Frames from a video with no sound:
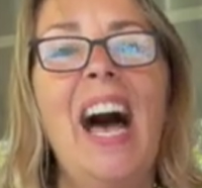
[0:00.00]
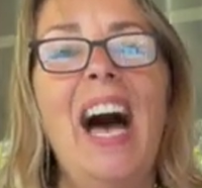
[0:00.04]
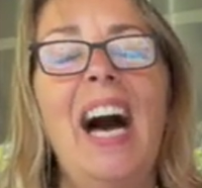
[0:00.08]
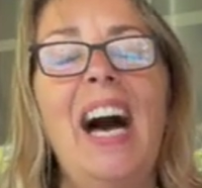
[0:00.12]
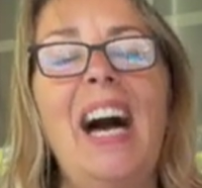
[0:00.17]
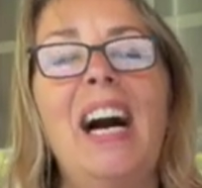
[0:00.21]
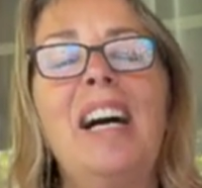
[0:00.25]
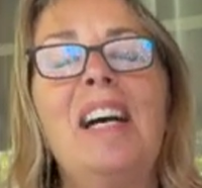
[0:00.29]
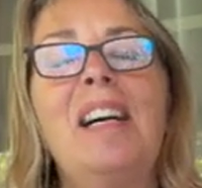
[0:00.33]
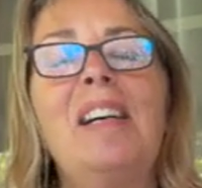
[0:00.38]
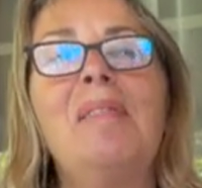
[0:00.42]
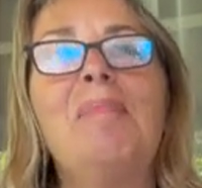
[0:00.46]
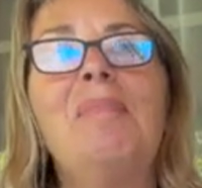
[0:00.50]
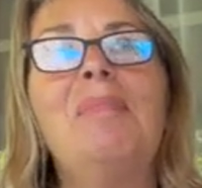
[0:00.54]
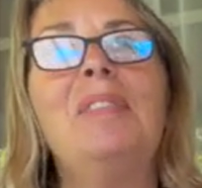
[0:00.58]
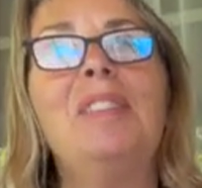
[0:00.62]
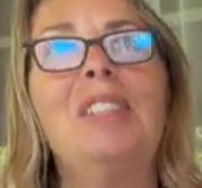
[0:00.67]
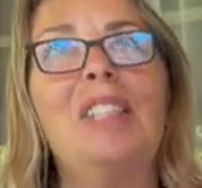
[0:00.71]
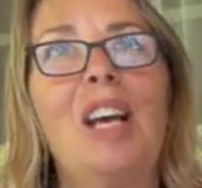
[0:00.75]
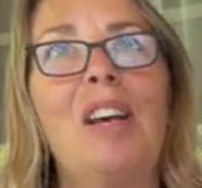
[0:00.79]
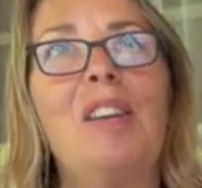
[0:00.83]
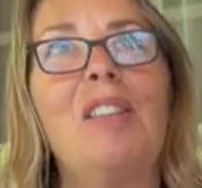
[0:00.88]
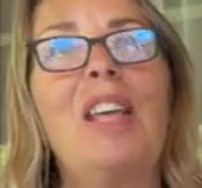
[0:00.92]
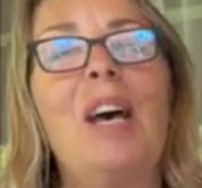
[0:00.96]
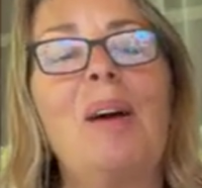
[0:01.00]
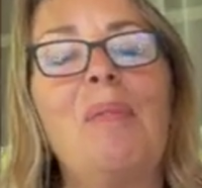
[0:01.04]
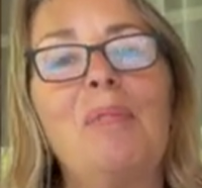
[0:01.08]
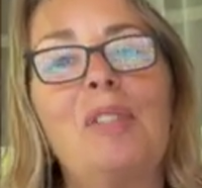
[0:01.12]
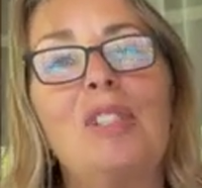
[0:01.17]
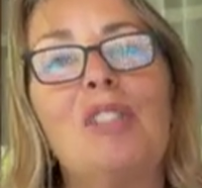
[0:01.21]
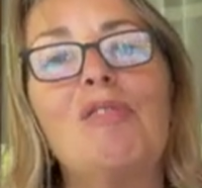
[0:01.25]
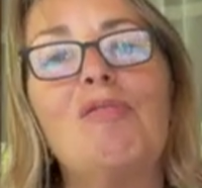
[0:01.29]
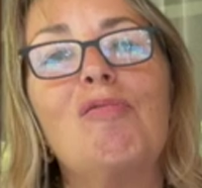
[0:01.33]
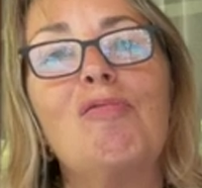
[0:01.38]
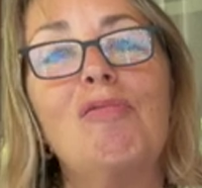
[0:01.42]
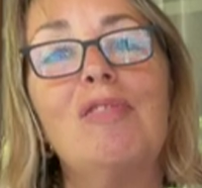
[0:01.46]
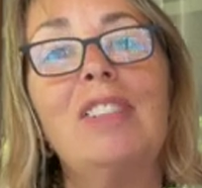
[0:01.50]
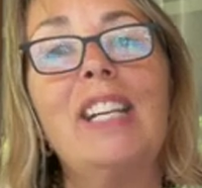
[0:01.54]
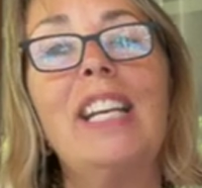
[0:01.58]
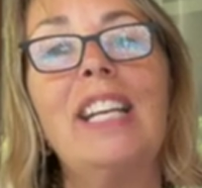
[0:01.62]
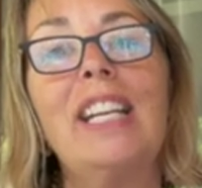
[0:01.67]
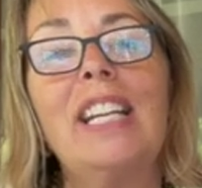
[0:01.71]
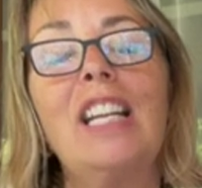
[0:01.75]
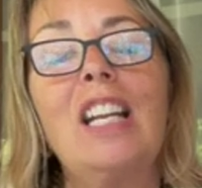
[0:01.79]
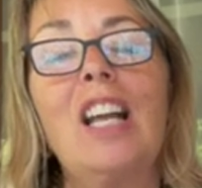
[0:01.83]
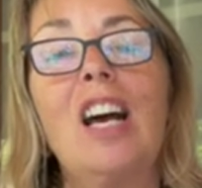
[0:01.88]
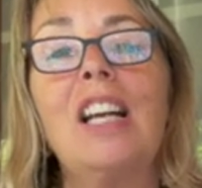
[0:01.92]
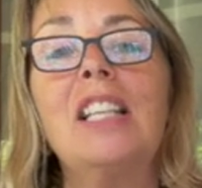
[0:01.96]
No, that was
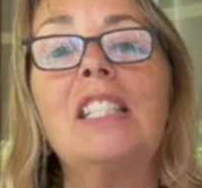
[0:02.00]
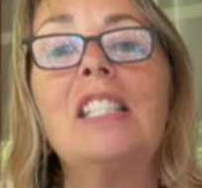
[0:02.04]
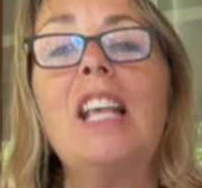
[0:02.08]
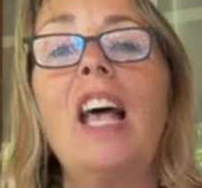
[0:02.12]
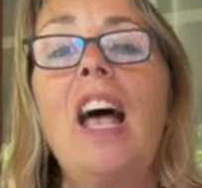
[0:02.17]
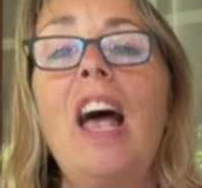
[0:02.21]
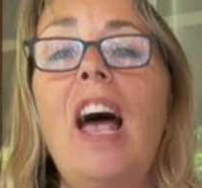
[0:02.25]
really nice.